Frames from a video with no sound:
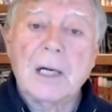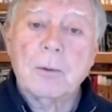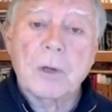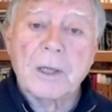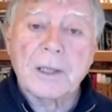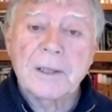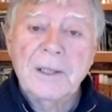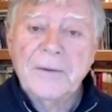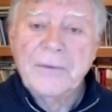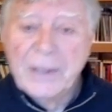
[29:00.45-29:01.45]
work.
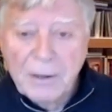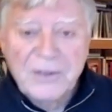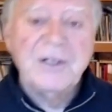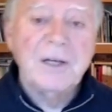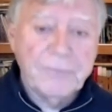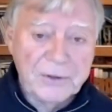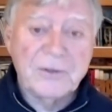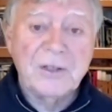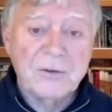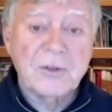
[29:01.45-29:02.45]
There are
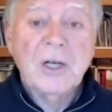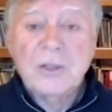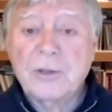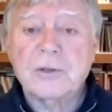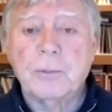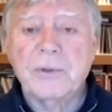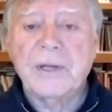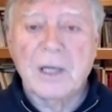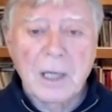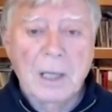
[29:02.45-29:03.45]
differences just
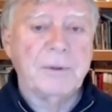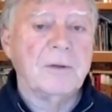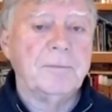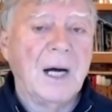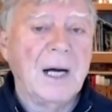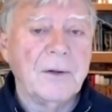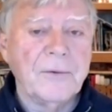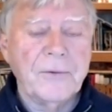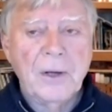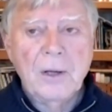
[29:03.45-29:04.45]
within a couple of
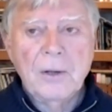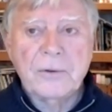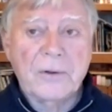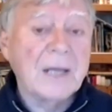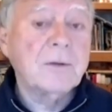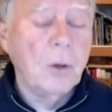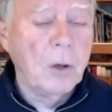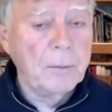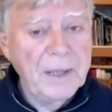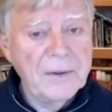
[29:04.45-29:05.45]
miles. So that
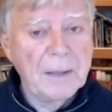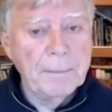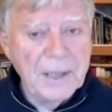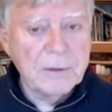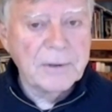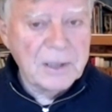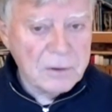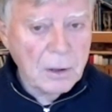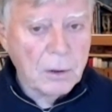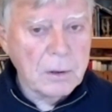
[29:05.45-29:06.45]
taught me that mentoring is
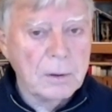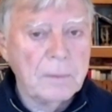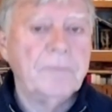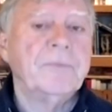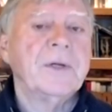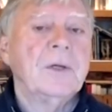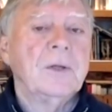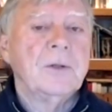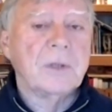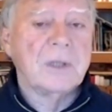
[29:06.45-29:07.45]
local.
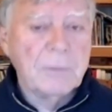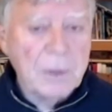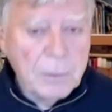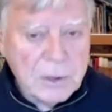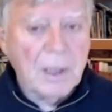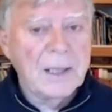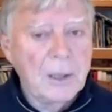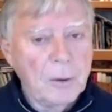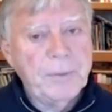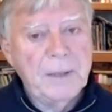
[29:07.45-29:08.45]
So then we would try to
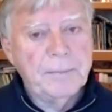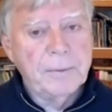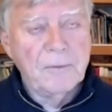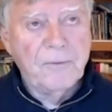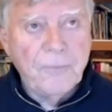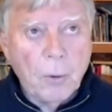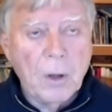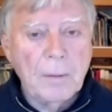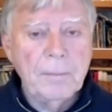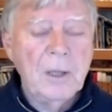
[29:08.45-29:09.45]
help people
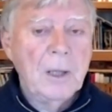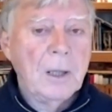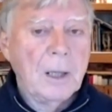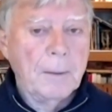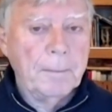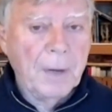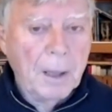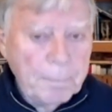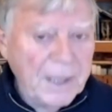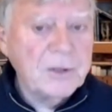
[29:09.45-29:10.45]
form a
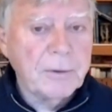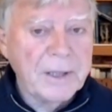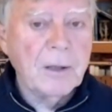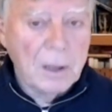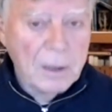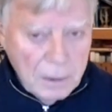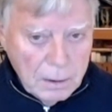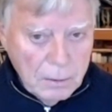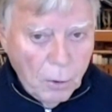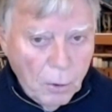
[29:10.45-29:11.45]
mentoring
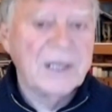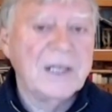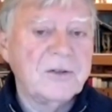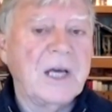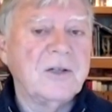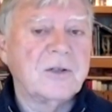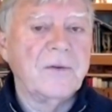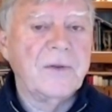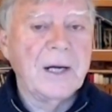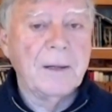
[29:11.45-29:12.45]

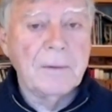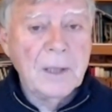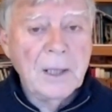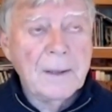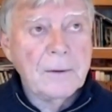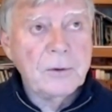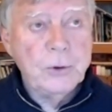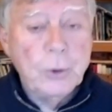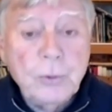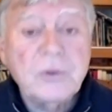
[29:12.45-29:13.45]
organization there
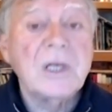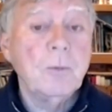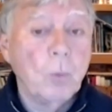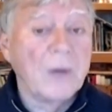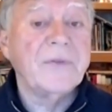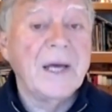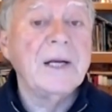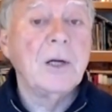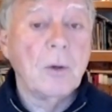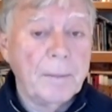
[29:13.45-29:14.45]
using what they
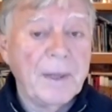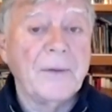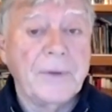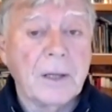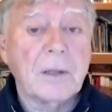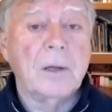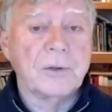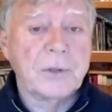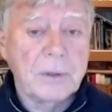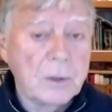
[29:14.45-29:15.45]
know about their
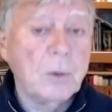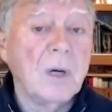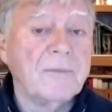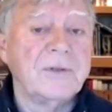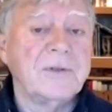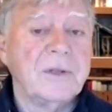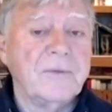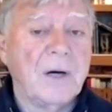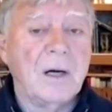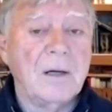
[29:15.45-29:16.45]
culture and whoever's
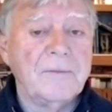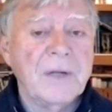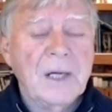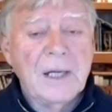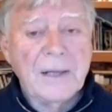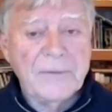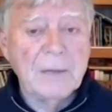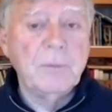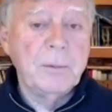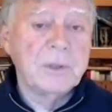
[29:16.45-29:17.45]
involved. And
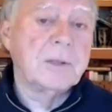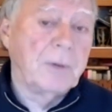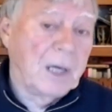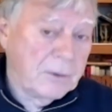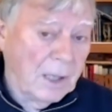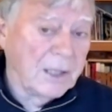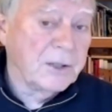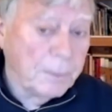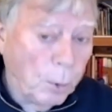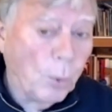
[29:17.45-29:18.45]
then we would try to
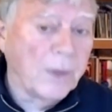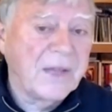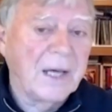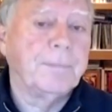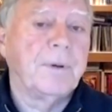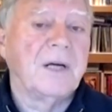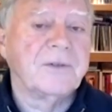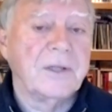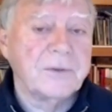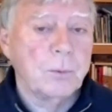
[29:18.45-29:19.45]
support that
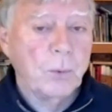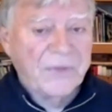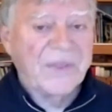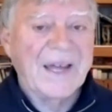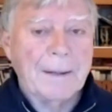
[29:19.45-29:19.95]
process with them,